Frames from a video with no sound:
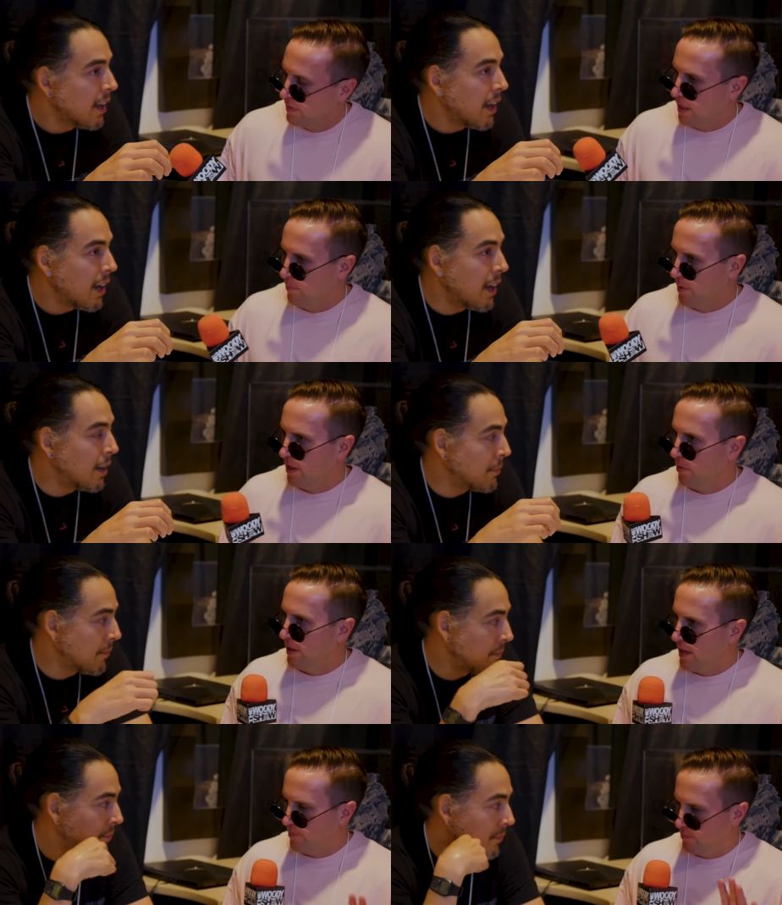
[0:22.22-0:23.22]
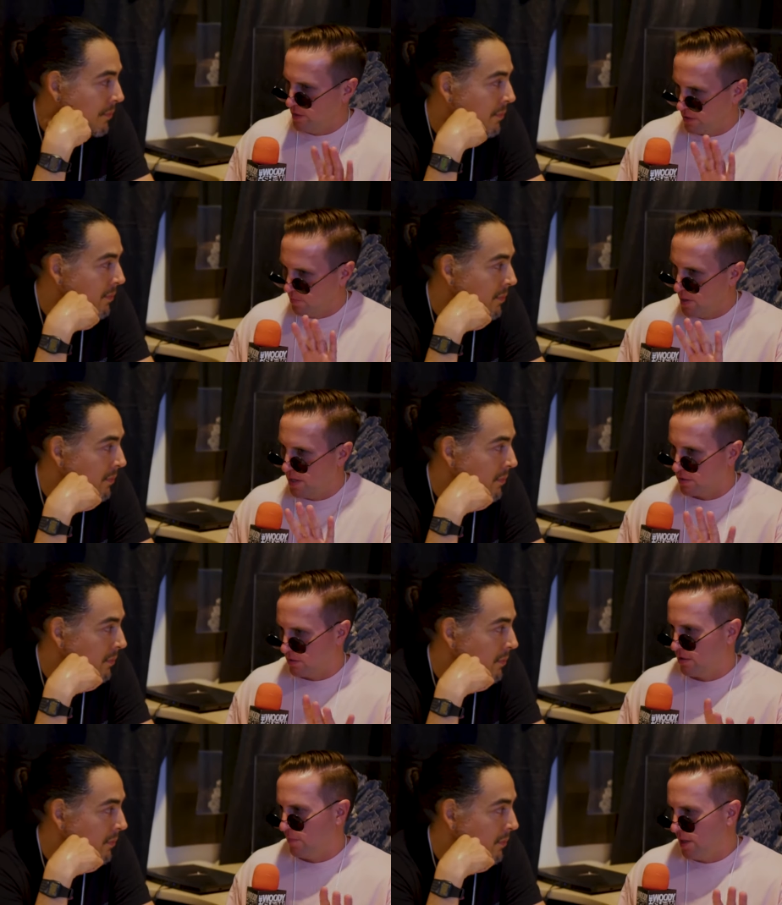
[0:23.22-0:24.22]
Speaker 1: And by the way, that's like the
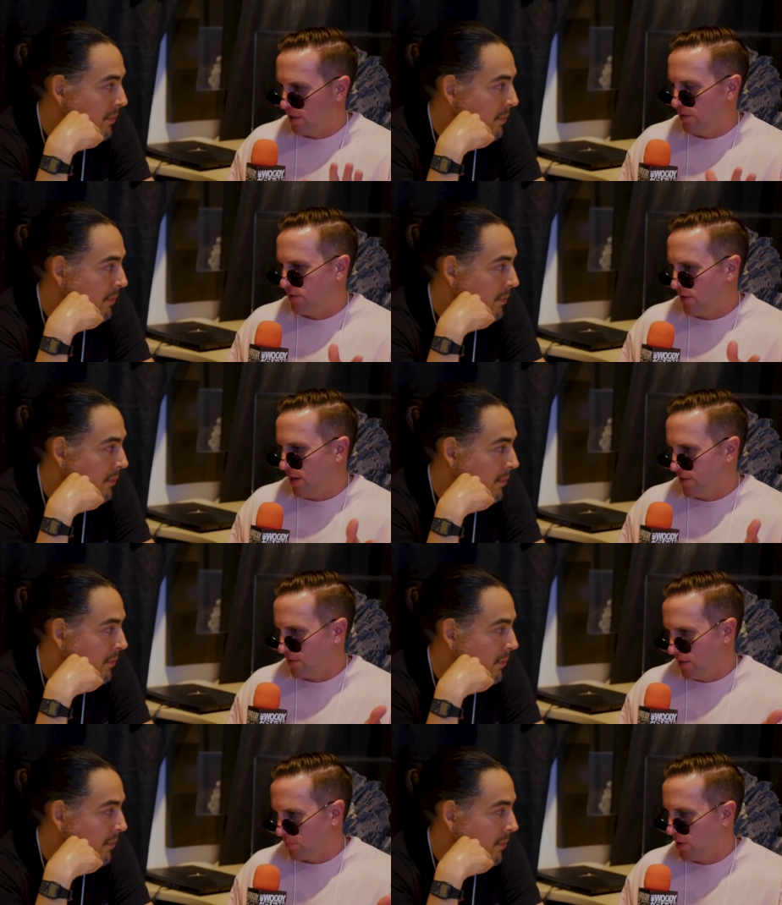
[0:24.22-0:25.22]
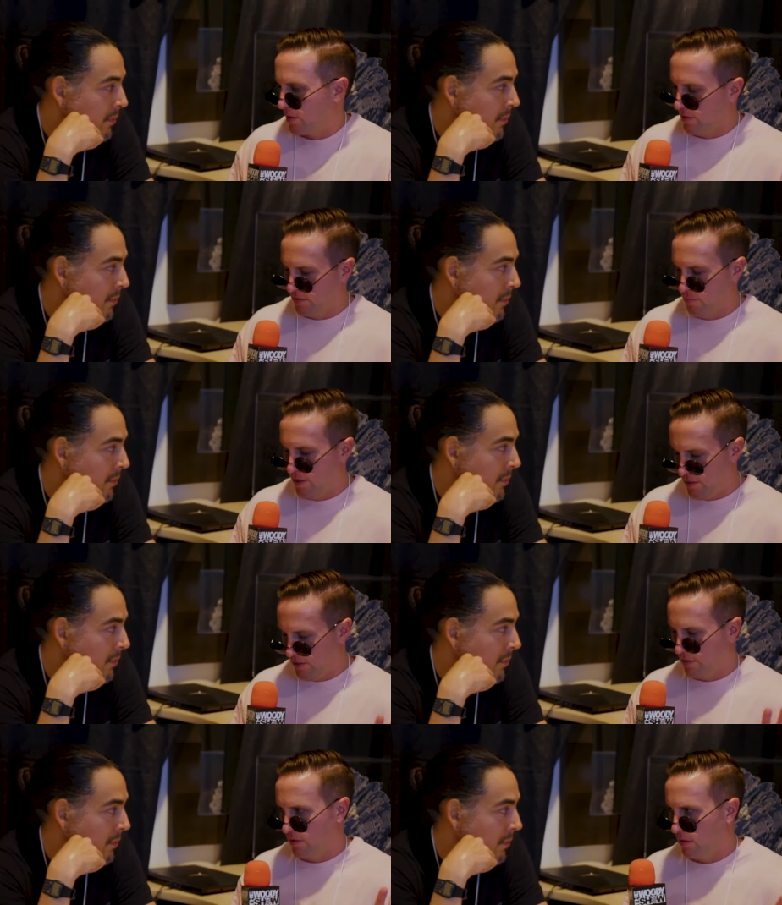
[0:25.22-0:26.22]
medical term. You're not using that just to like pick on somebody or
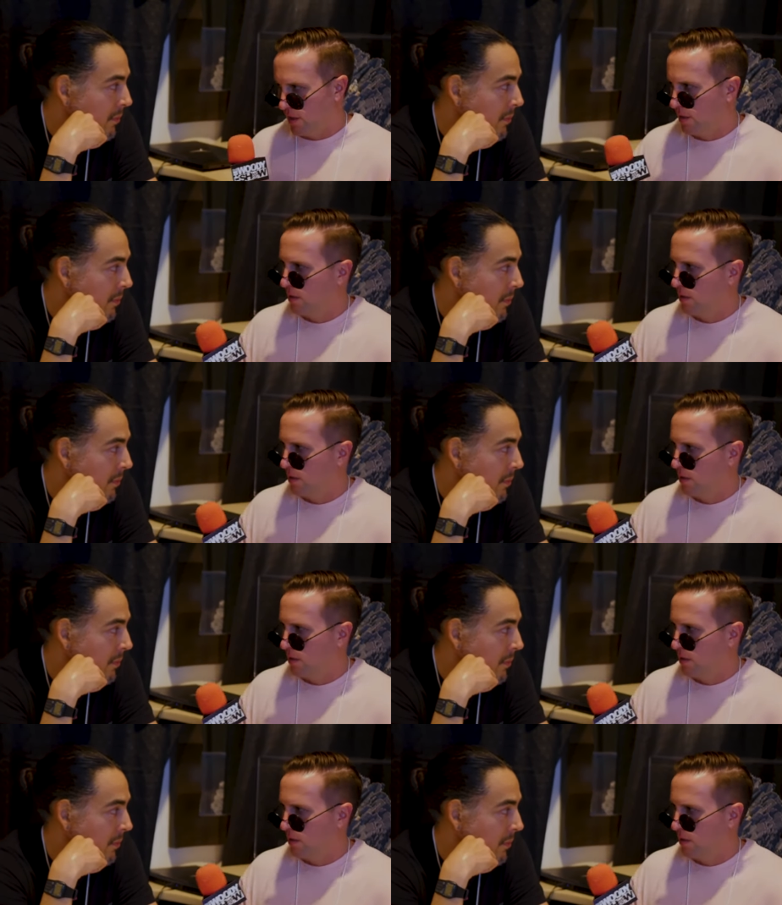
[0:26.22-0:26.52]
anything, right?